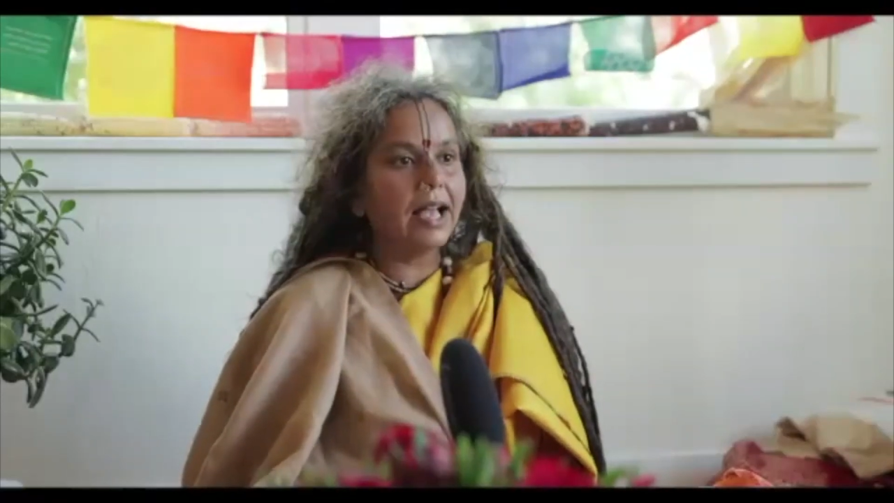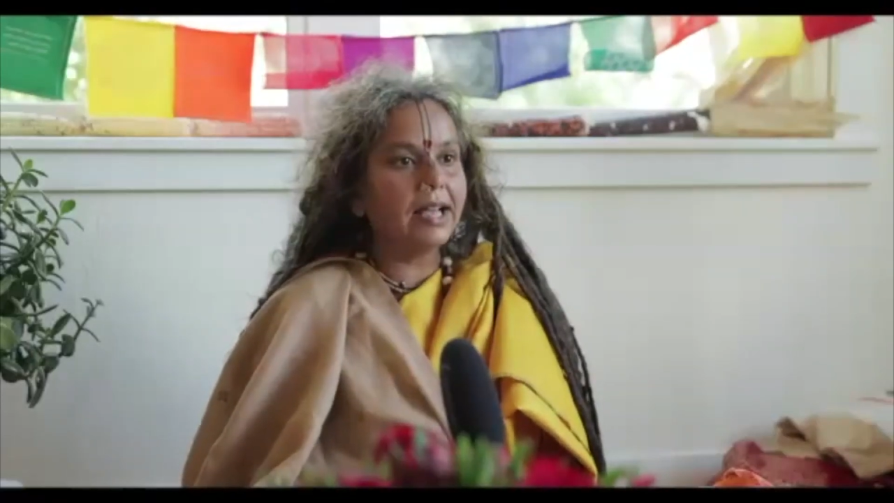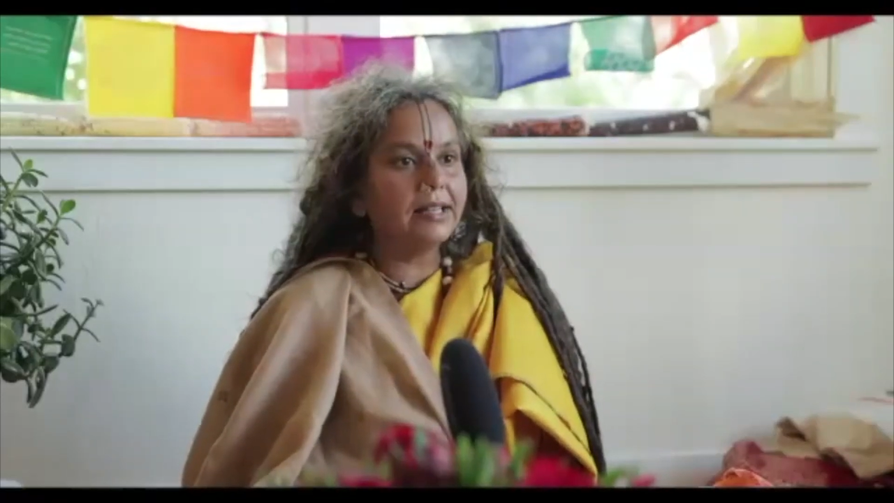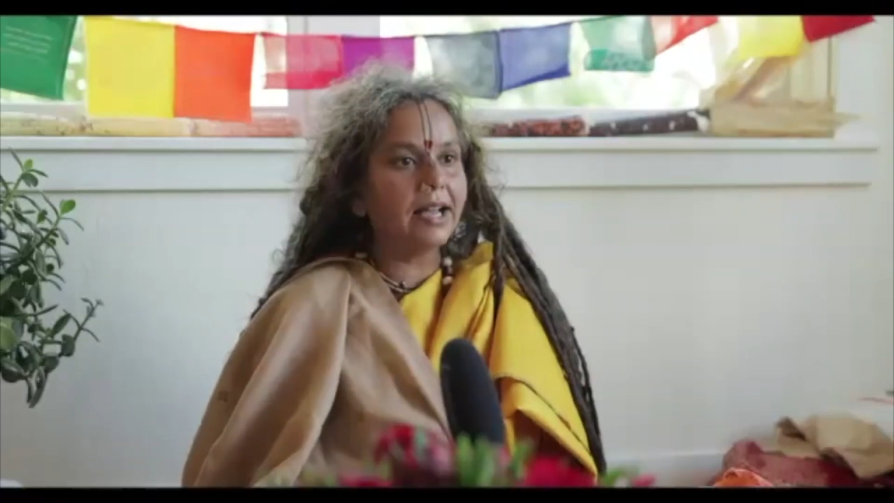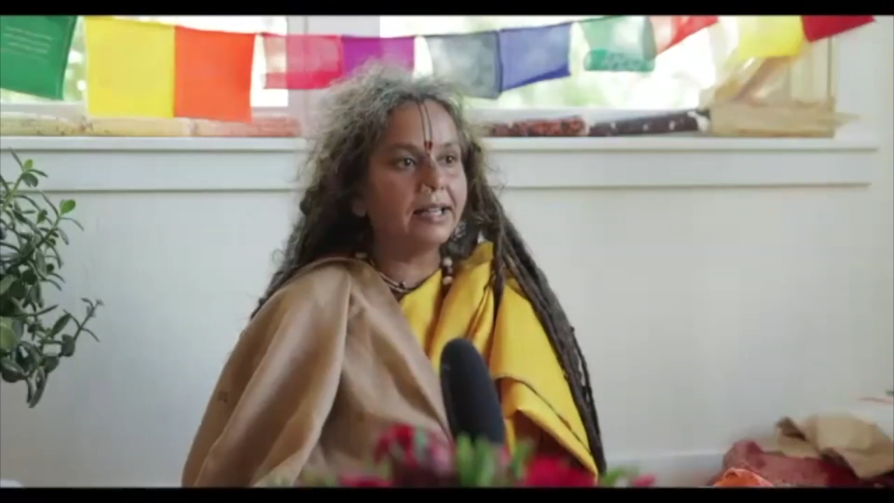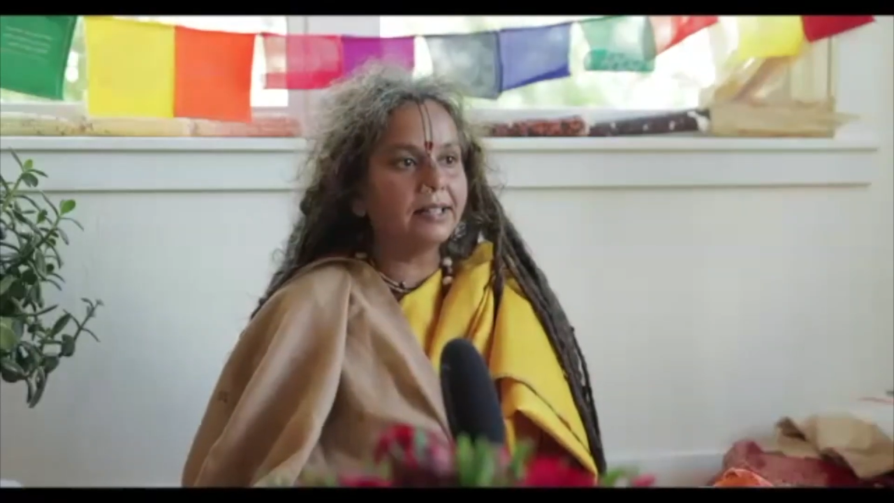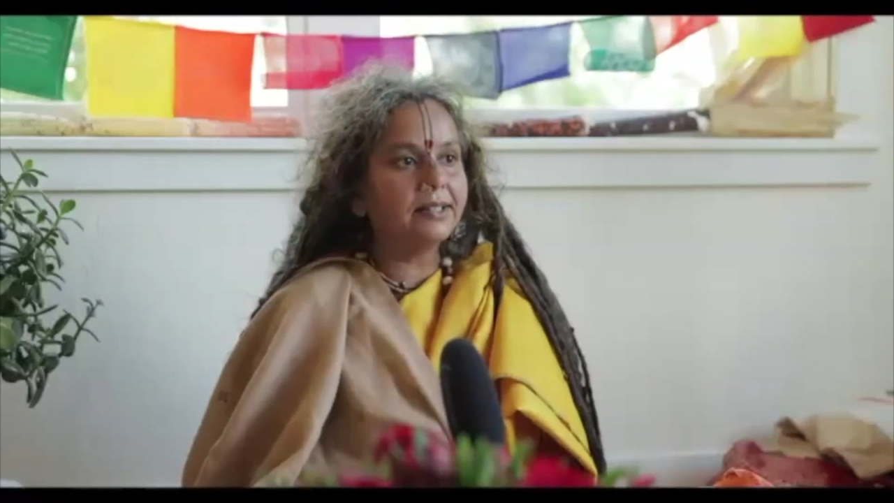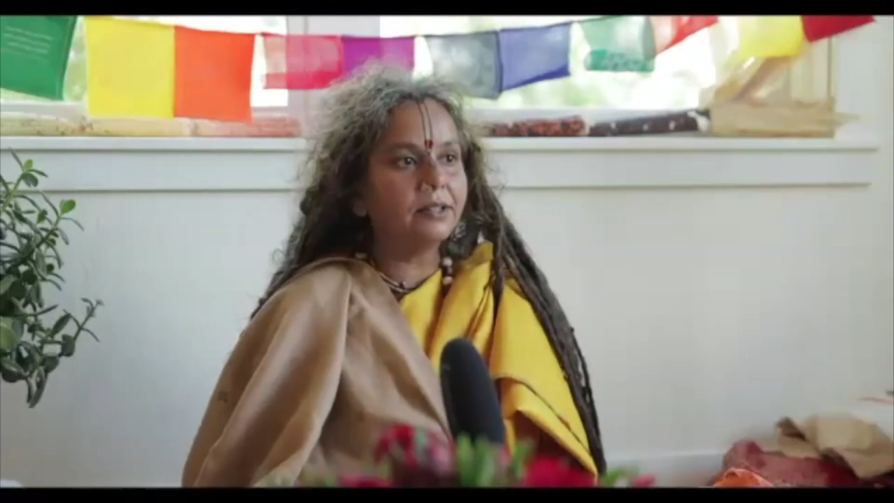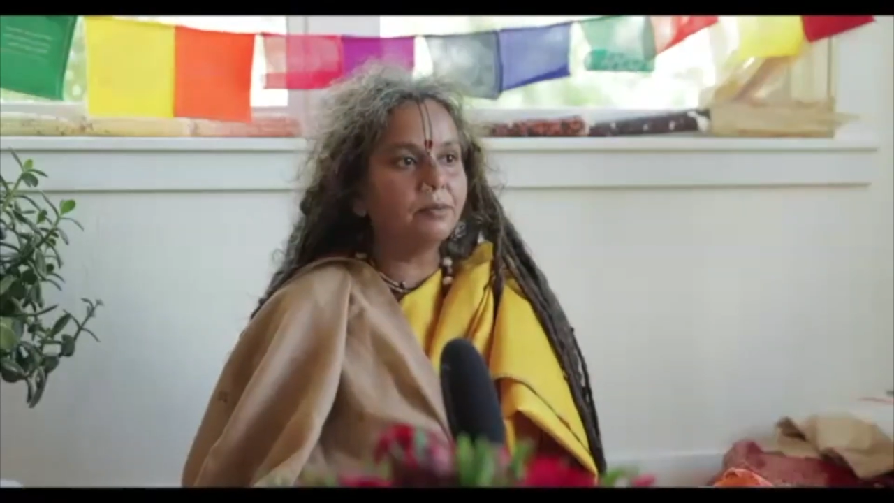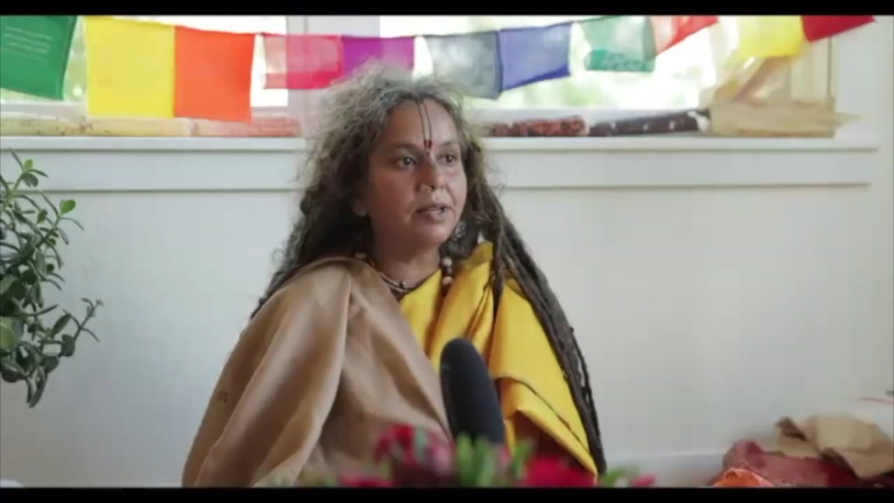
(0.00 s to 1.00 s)
And
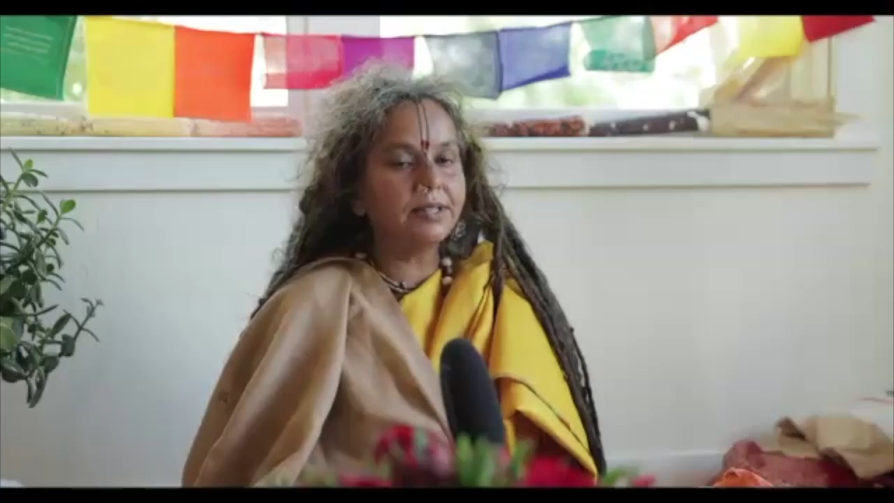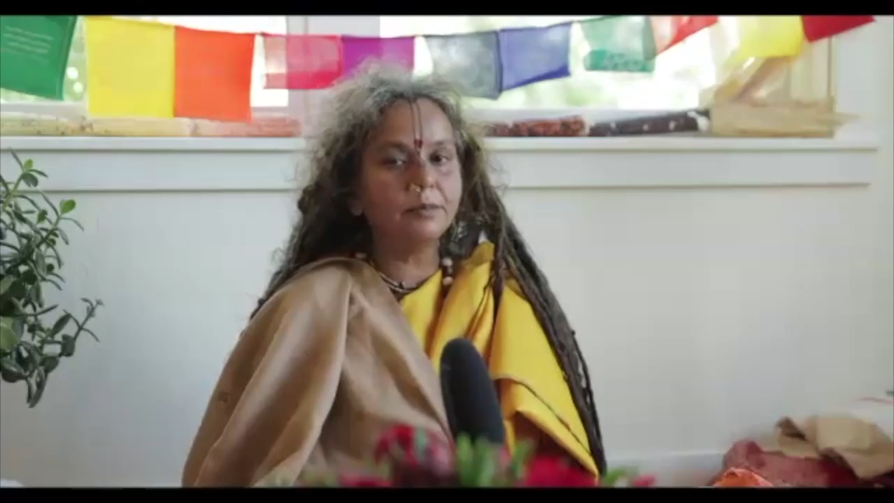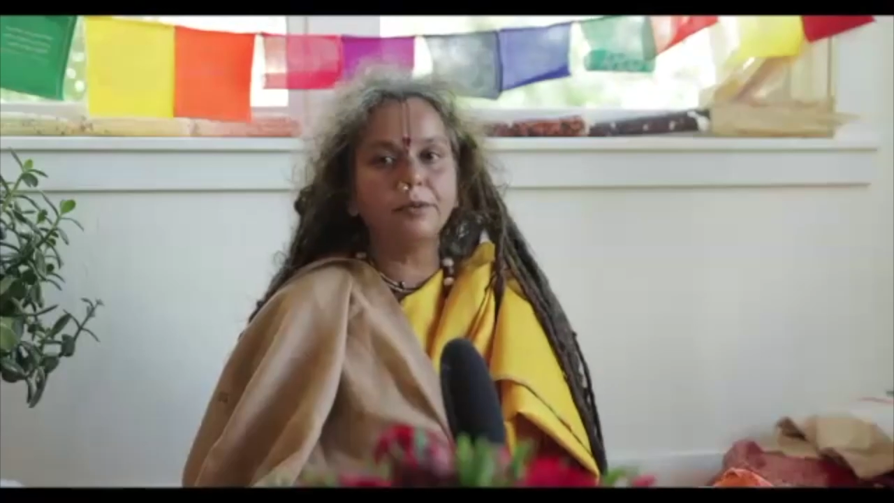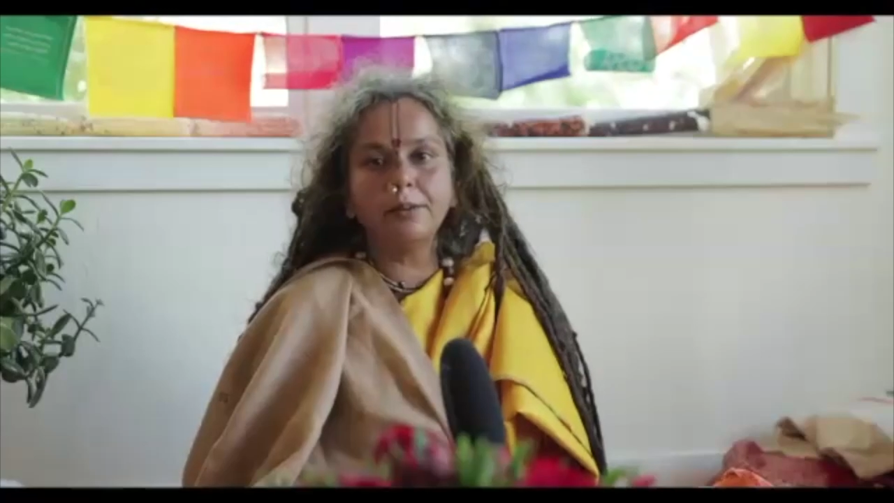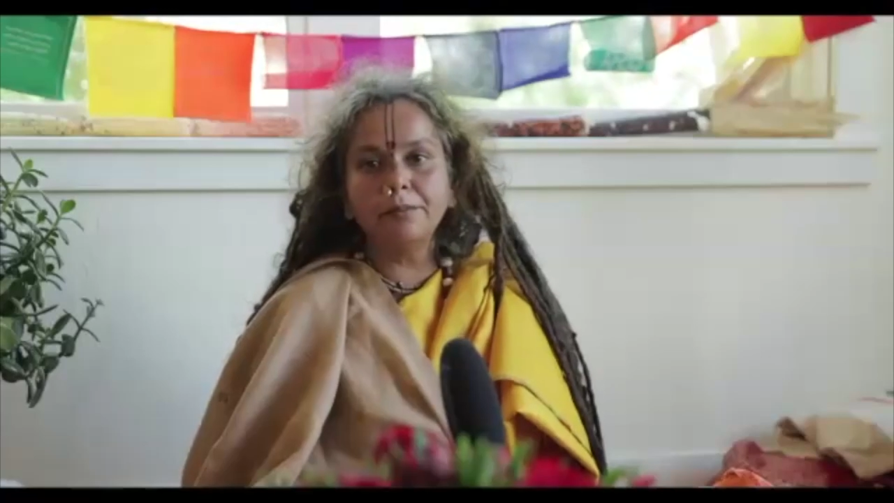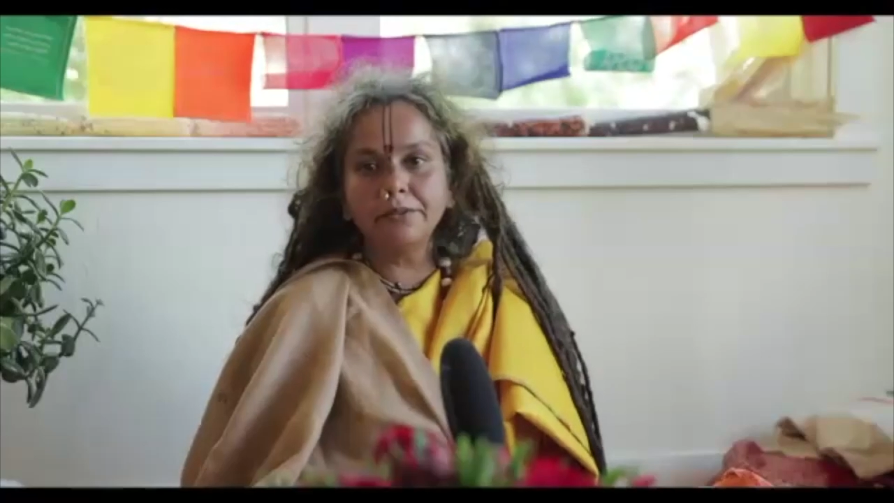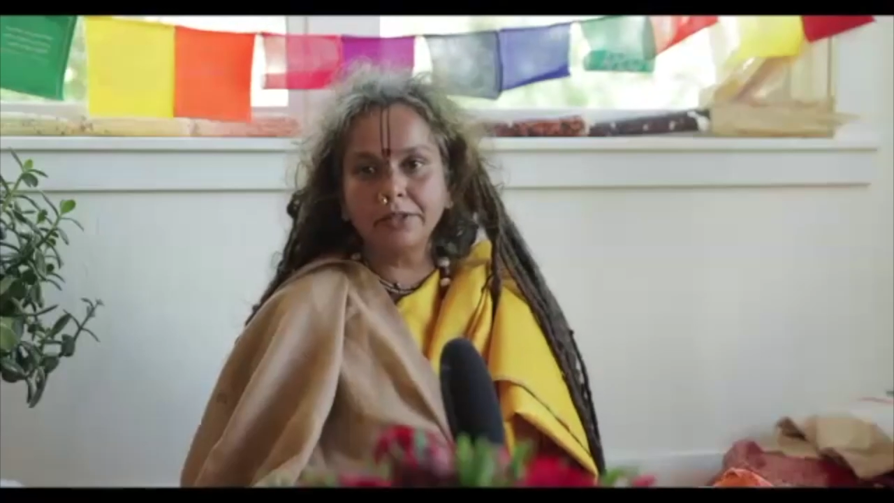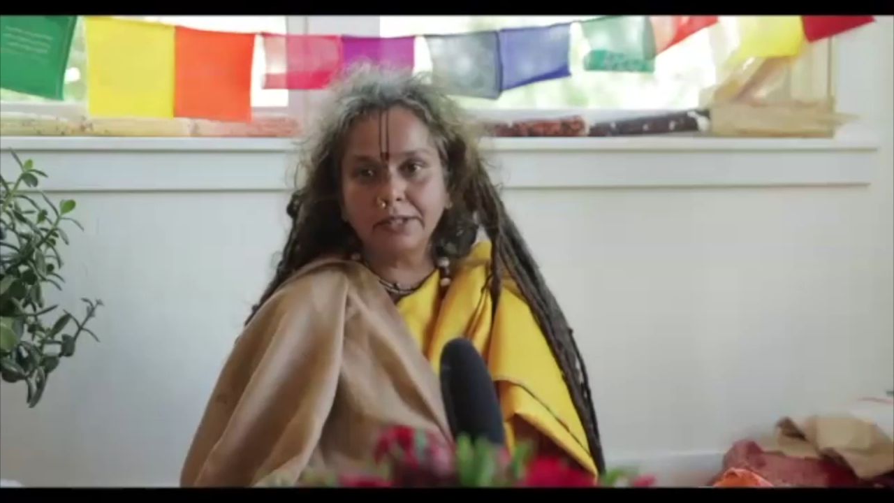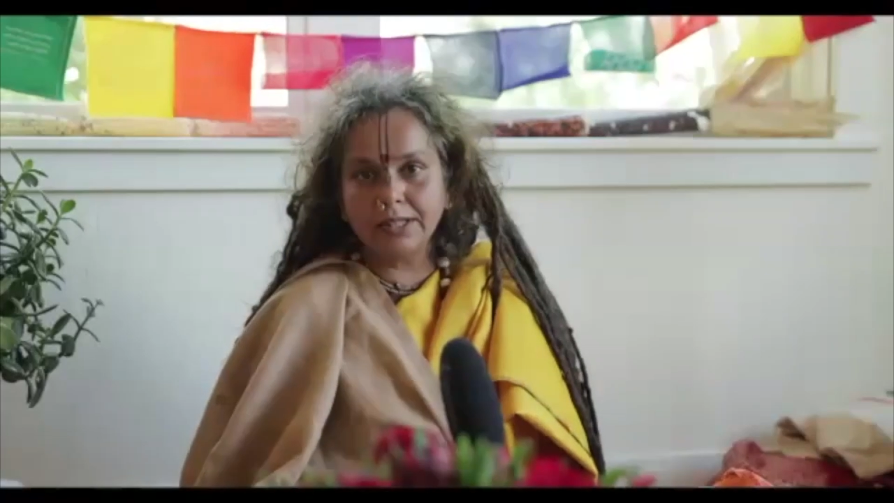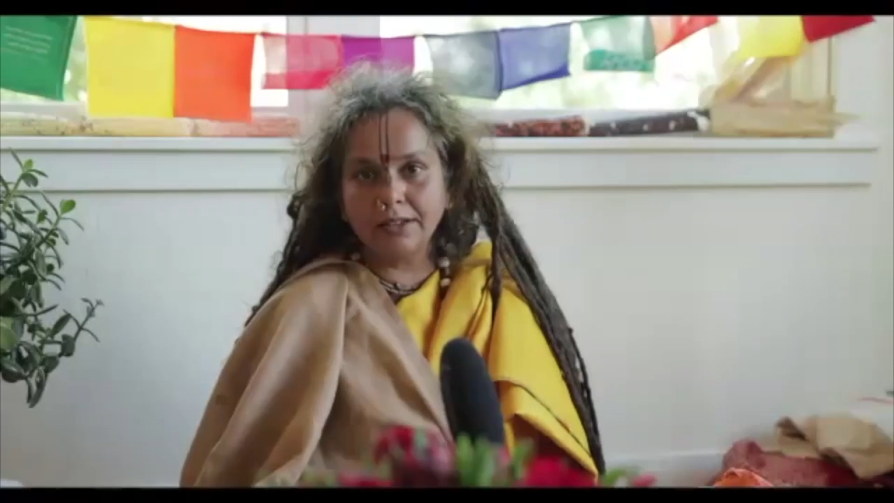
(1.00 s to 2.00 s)
another one is Brahma
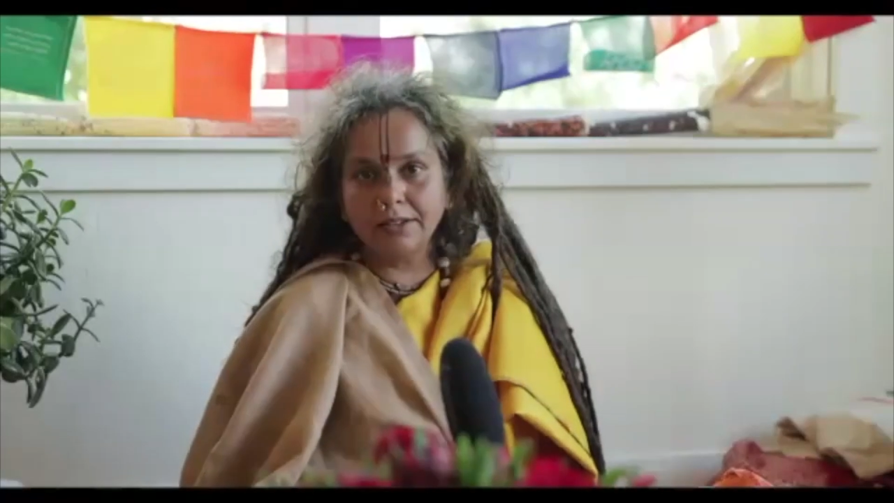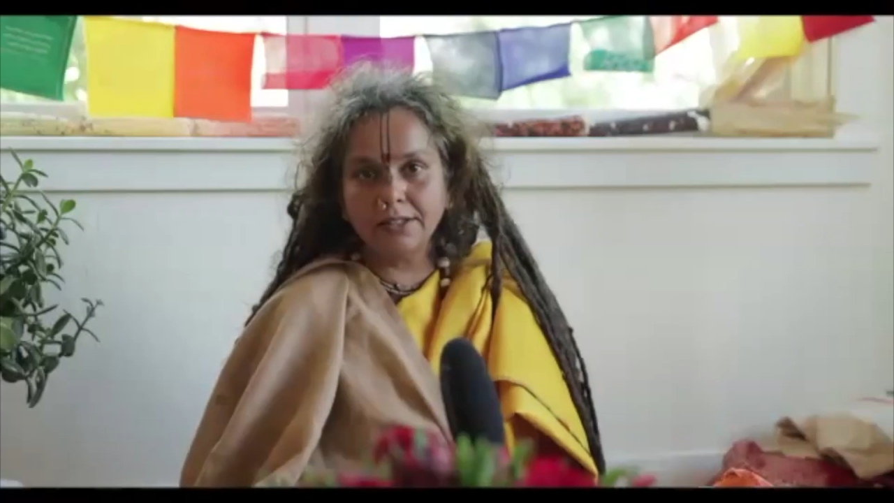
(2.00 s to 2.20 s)
Vidya,